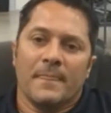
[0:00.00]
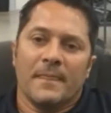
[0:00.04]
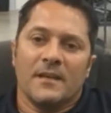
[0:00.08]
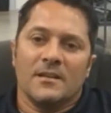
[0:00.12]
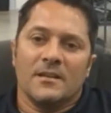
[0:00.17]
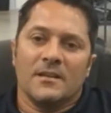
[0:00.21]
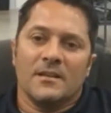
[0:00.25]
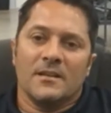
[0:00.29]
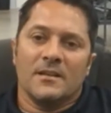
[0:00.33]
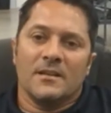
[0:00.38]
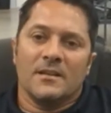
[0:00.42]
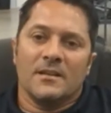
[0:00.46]

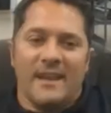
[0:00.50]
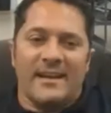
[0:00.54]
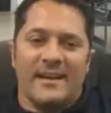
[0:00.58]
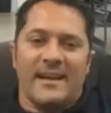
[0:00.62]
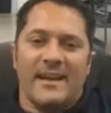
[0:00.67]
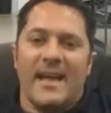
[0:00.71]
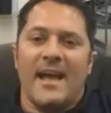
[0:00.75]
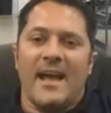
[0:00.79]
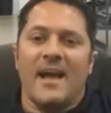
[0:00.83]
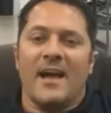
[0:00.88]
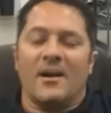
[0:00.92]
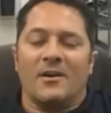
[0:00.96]
So right
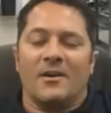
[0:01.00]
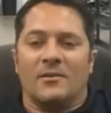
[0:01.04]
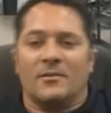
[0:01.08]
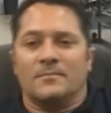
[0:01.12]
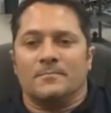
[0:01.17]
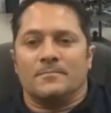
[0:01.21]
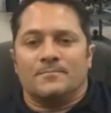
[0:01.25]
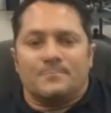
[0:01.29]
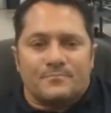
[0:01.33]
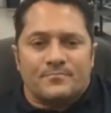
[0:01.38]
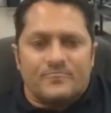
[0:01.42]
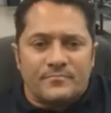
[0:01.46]
now,
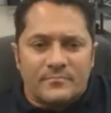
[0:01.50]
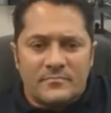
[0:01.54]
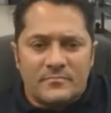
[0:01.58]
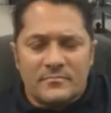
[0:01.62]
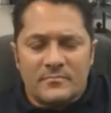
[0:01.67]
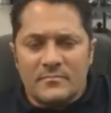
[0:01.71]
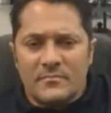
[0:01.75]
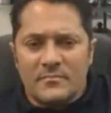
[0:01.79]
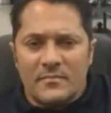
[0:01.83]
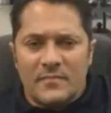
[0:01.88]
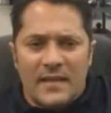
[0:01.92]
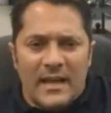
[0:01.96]

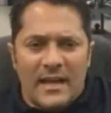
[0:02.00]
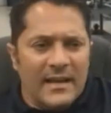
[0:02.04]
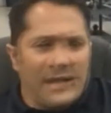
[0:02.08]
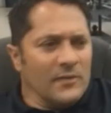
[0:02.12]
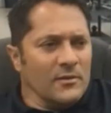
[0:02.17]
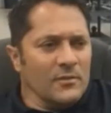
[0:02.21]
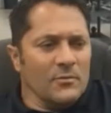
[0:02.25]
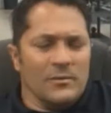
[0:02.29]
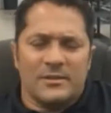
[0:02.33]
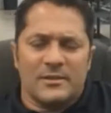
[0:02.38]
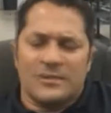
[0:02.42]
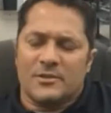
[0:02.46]
I
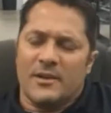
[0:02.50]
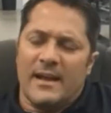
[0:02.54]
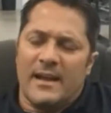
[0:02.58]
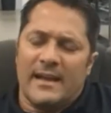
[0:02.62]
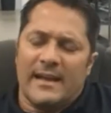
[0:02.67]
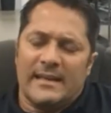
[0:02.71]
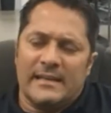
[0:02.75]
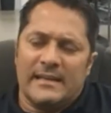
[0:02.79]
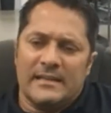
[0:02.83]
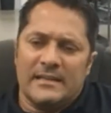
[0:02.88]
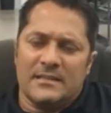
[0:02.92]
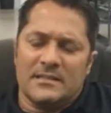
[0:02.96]
don't know what
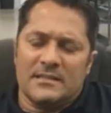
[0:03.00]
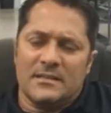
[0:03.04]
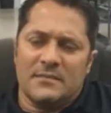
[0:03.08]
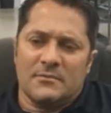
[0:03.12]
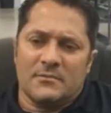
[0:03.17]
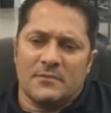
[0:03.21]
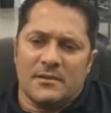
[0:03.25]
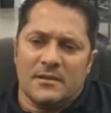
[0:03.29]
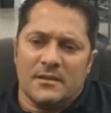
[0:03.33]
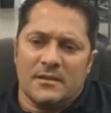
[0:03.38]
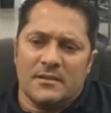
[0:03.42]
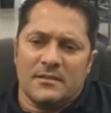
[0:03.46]
track it is he
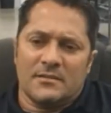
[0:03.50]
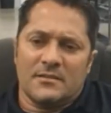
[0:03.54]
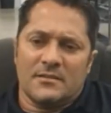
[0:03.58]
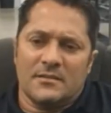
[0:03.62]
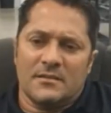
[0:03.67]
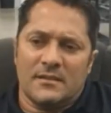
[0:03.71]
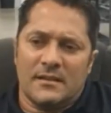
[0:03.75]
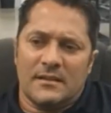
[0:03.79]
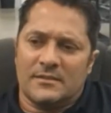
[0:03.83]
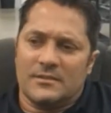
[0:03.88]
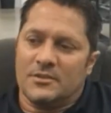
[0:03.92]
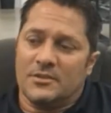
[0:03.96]

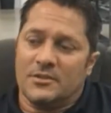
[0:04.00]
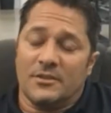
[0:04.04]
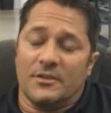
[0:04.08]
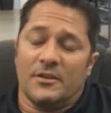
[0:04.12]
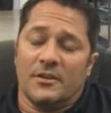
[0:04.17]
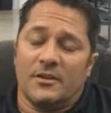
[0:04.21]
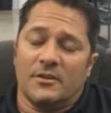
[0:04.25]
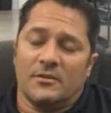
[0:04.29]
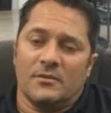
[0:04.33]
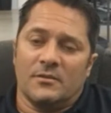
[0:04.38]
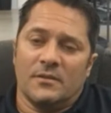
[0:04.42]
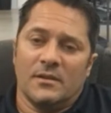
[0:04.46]
runs. I should
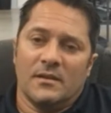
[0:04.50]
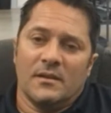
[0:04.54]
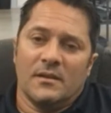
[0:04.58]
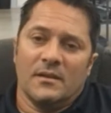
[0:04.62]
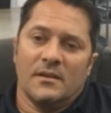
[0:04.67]
know.